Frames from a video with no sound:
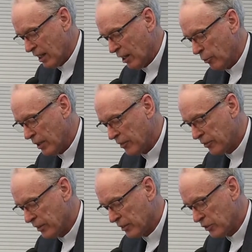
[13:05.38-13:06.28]

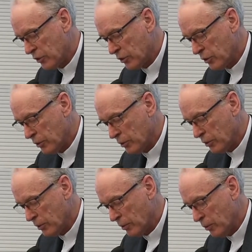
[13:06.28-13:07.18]
reference
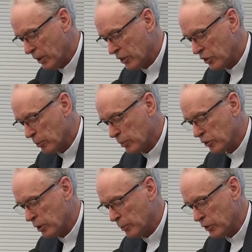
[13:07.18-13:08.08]
to what a
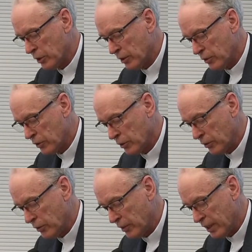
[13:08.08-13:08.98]
subscription
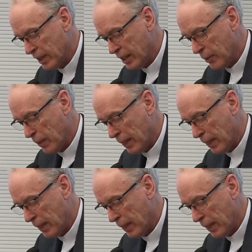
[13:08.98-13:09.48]
to the